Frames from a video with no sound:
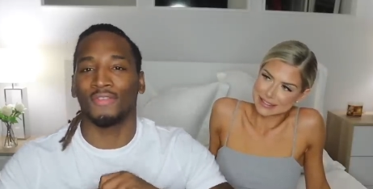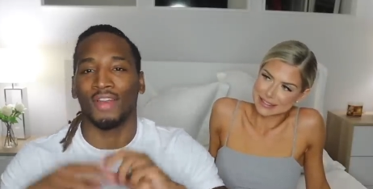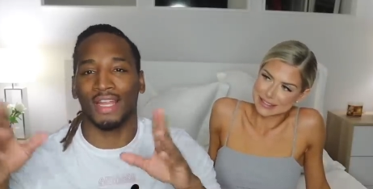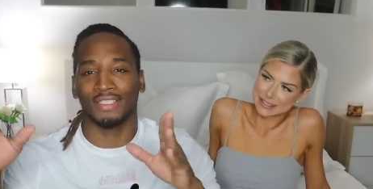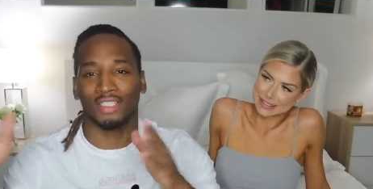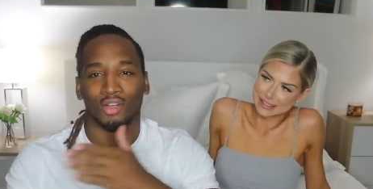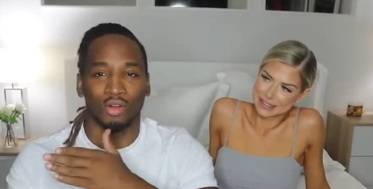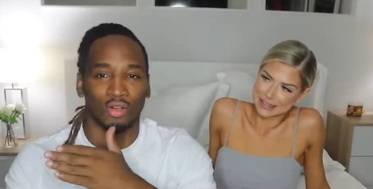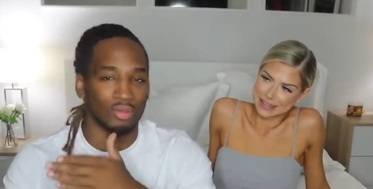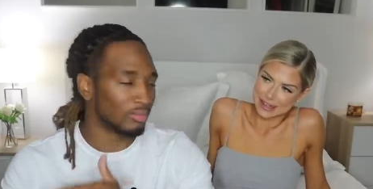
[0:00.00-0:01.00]
Speaker 1: flight to
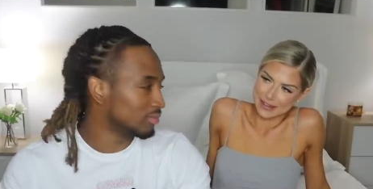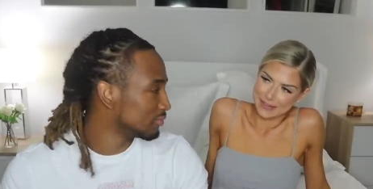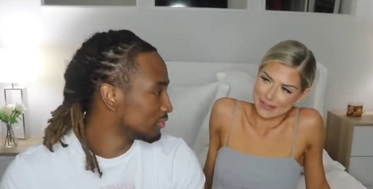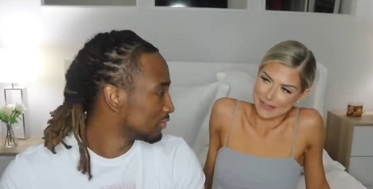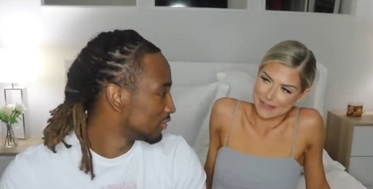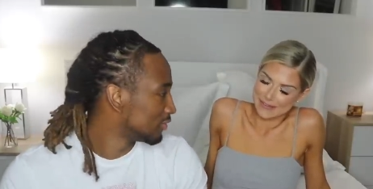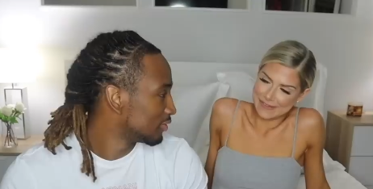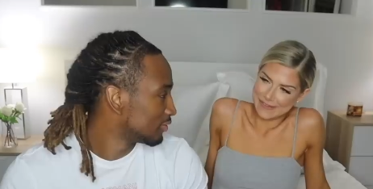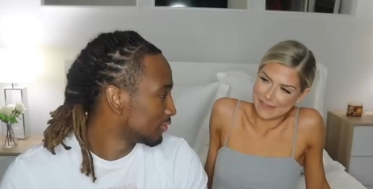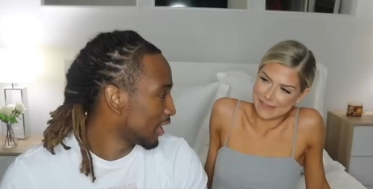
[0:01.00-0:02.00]
go home.
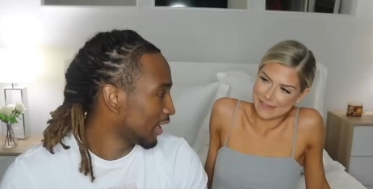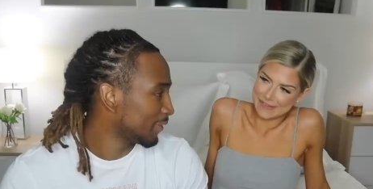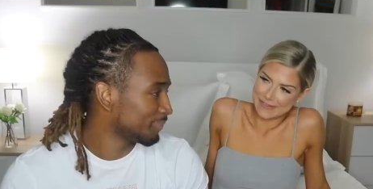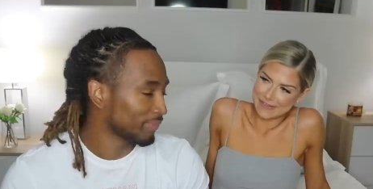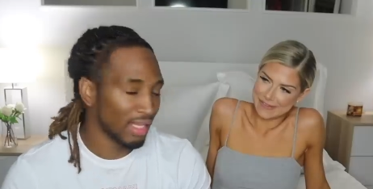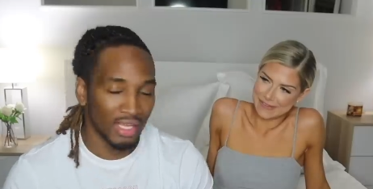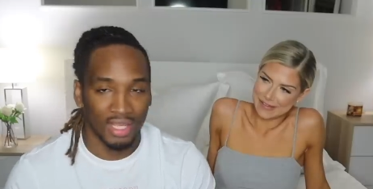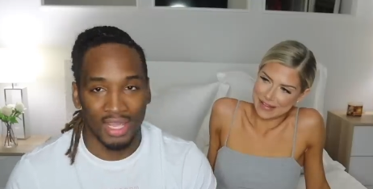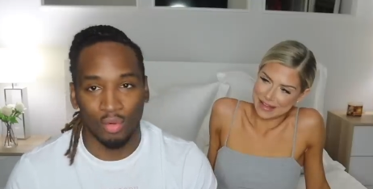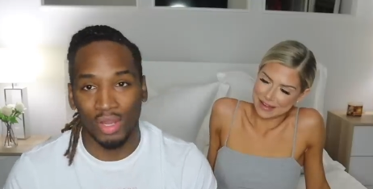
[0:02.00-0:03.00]
Right?
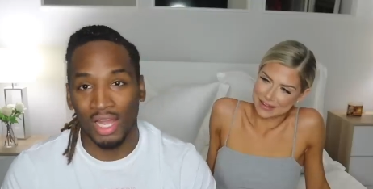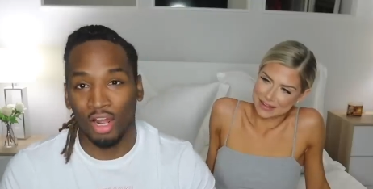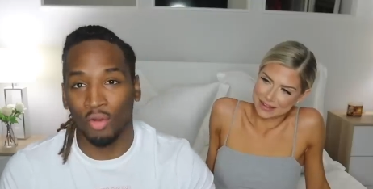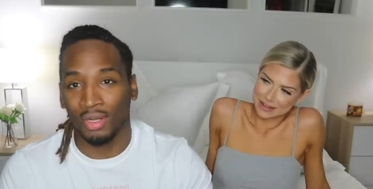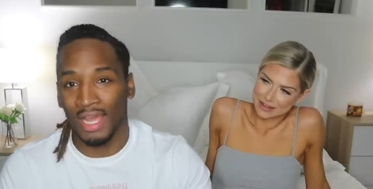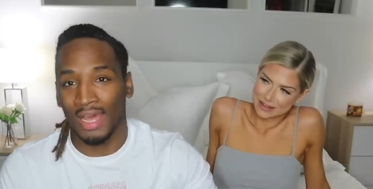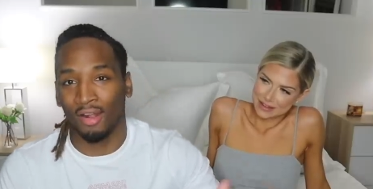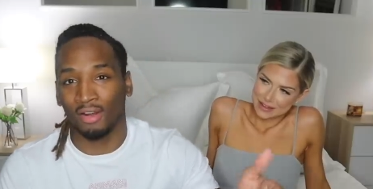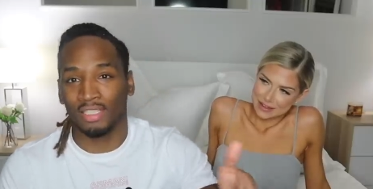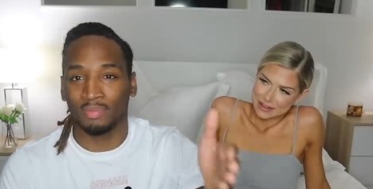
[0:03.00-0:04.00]
And we had already
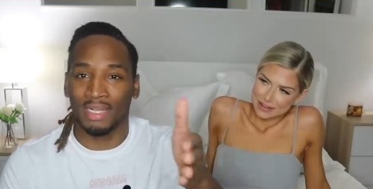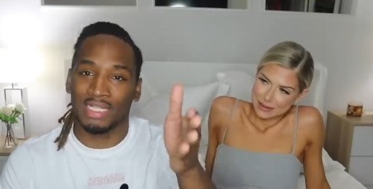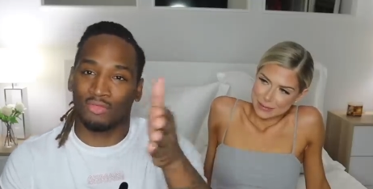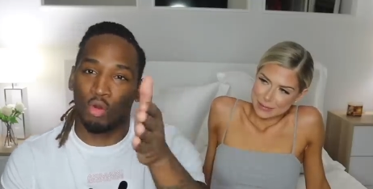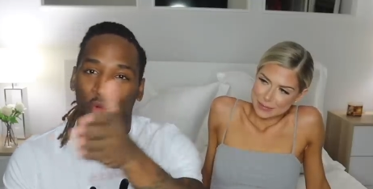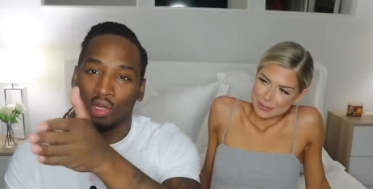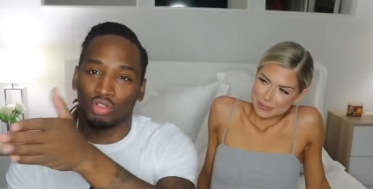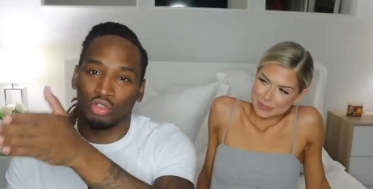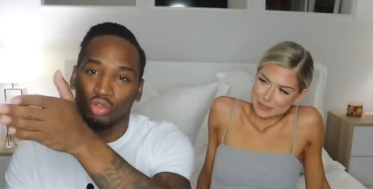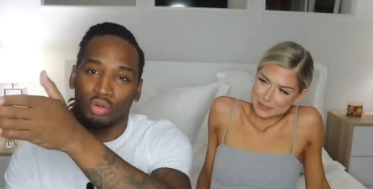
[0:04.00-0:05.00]
had all these plans for what we are
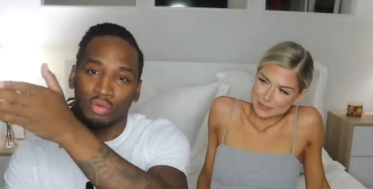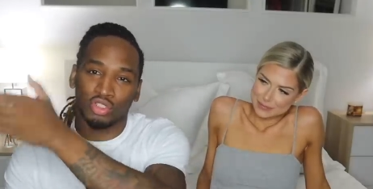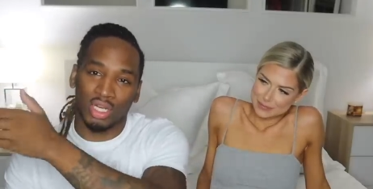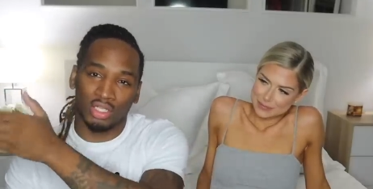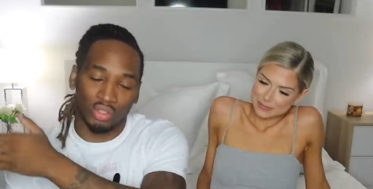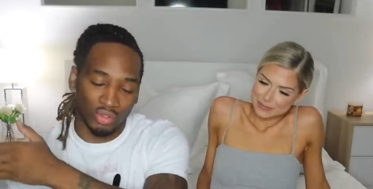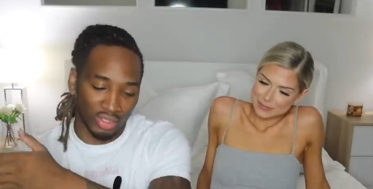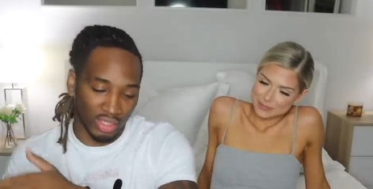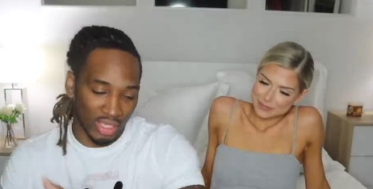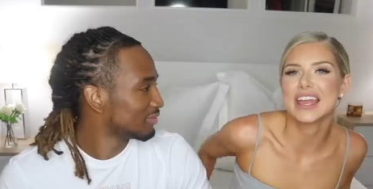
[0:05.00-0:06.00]
gonna do. We were trying to
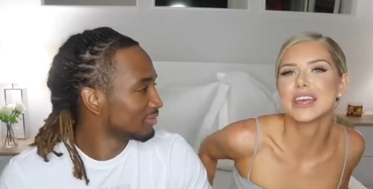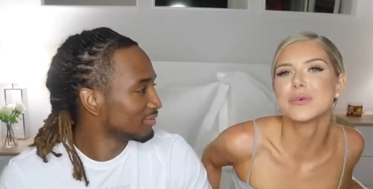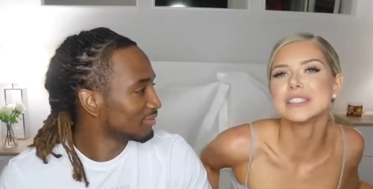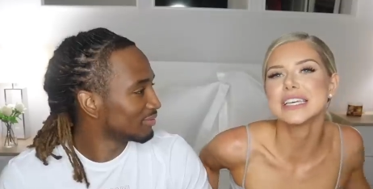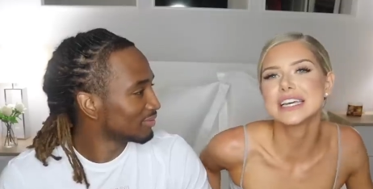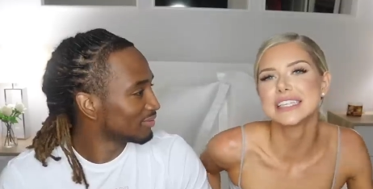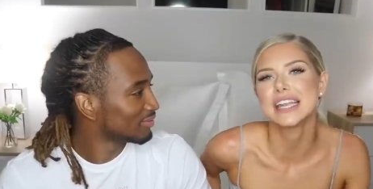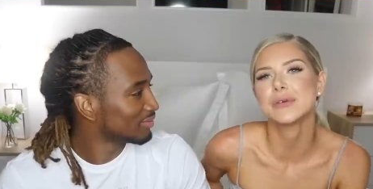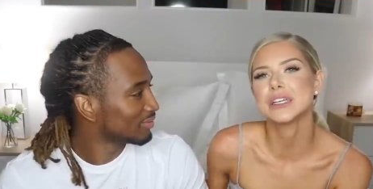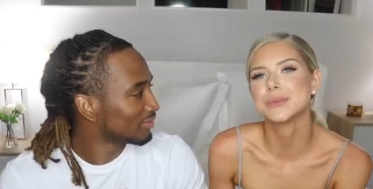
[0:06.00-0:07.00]
do it.
Speaker 2: And it wasn't because
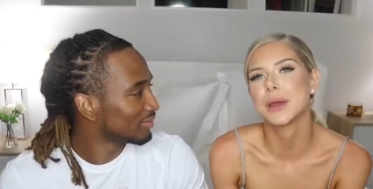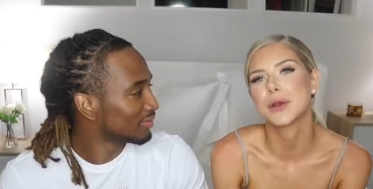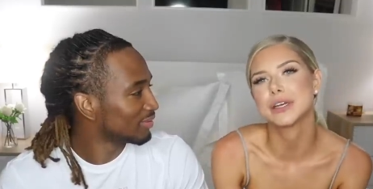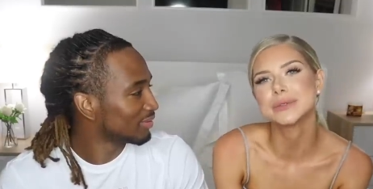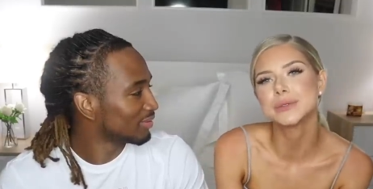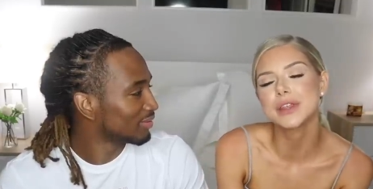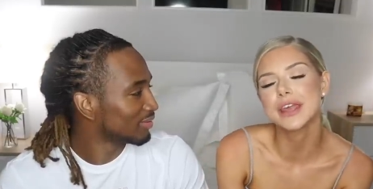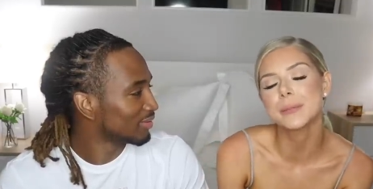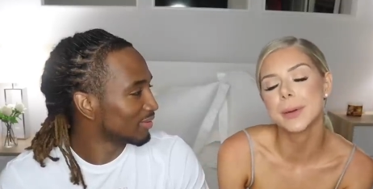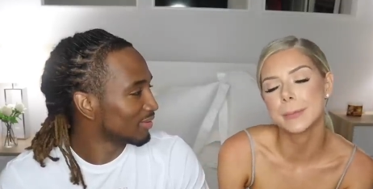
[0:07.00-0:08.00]
I didn't want to spend Christmas
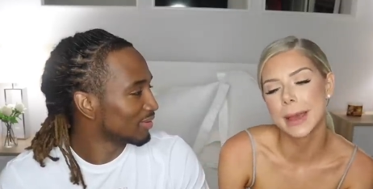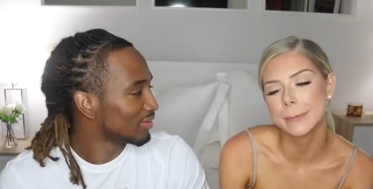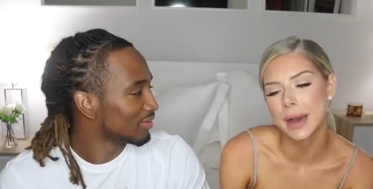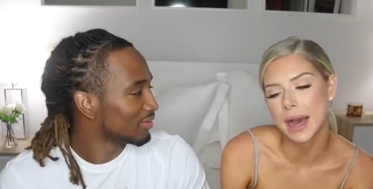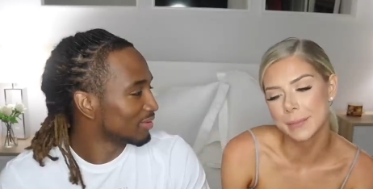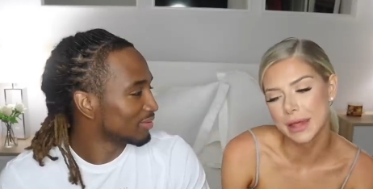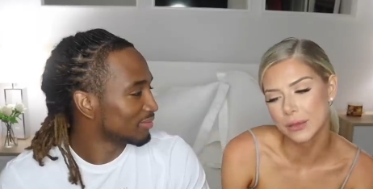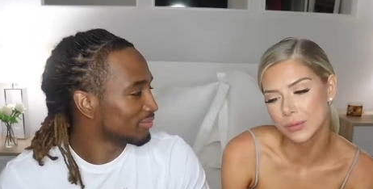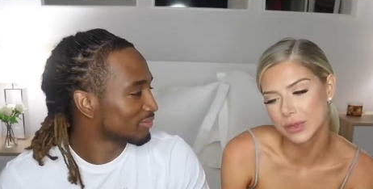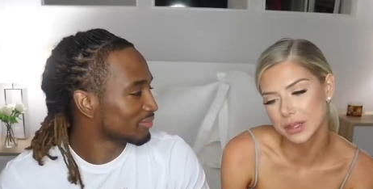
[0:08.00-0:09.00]
with him, but my mom
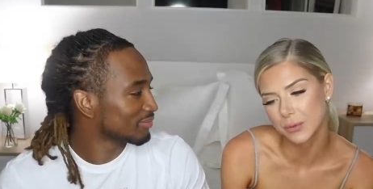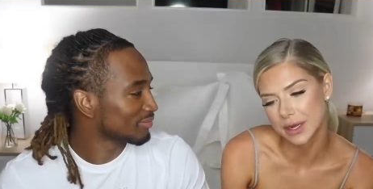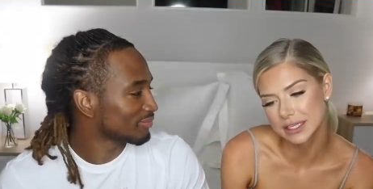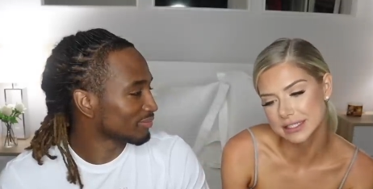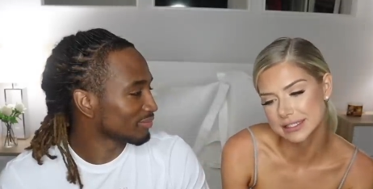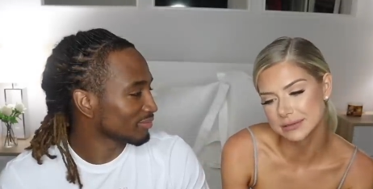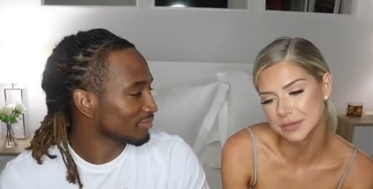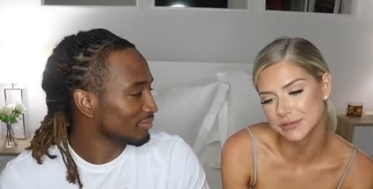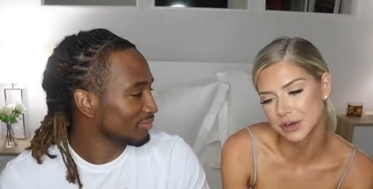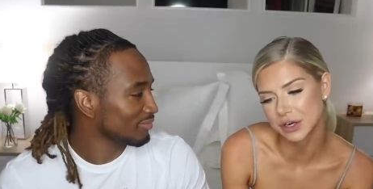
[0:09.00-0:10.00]
like really wanted to
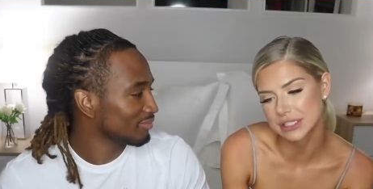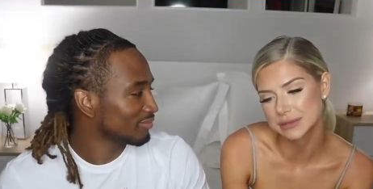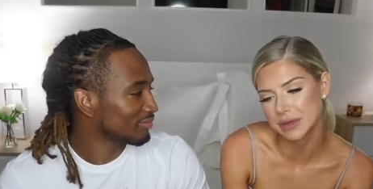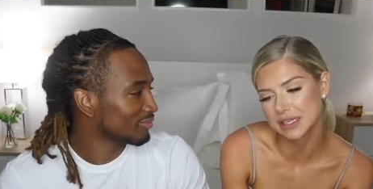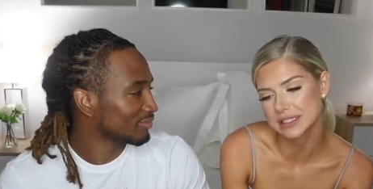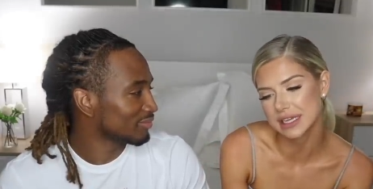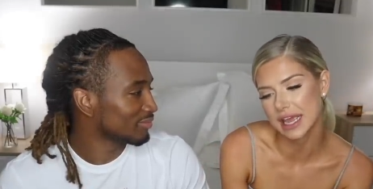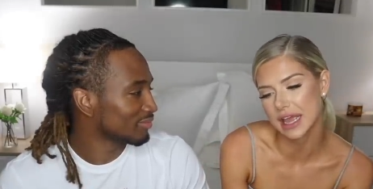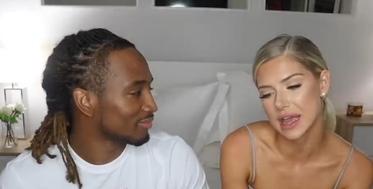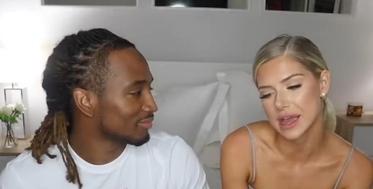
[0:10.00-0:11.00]
see me for Christmas,
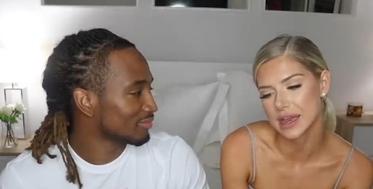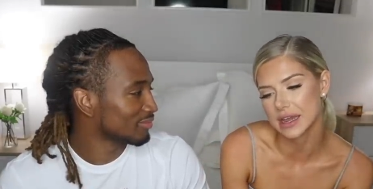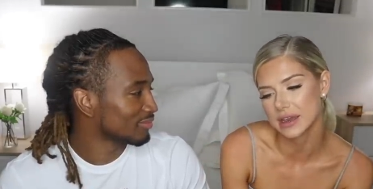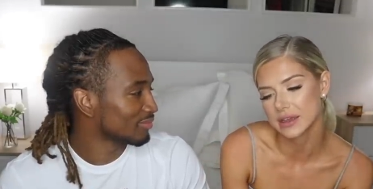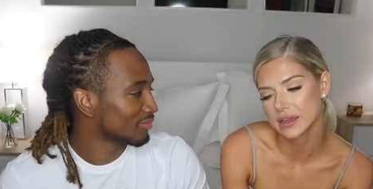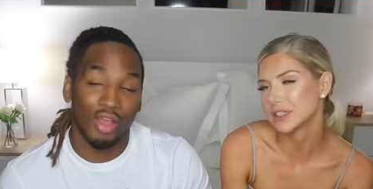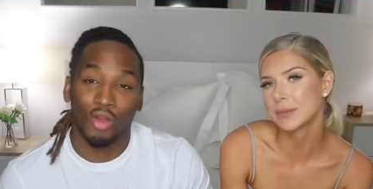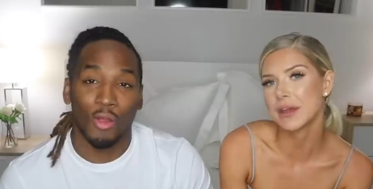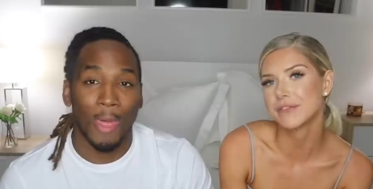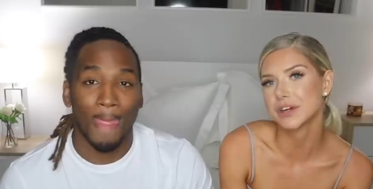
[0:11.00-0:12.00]
and it was like my